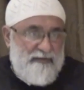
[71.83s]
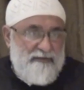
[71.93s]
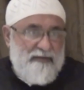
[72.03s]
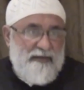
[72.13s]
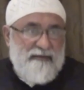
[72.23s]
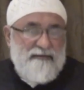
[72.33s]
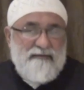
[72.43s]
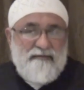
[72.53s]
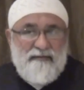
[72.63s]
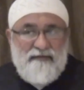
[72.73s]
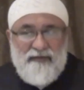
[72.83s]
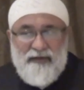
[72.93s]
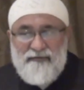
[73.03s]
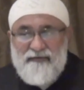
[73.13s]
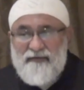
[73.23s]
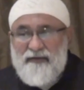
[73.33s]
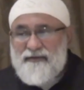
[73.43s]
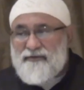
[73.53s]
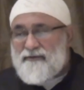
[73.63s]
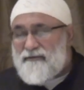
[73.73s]
intellect, the divine
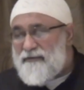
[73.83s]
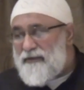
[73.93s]
revelation,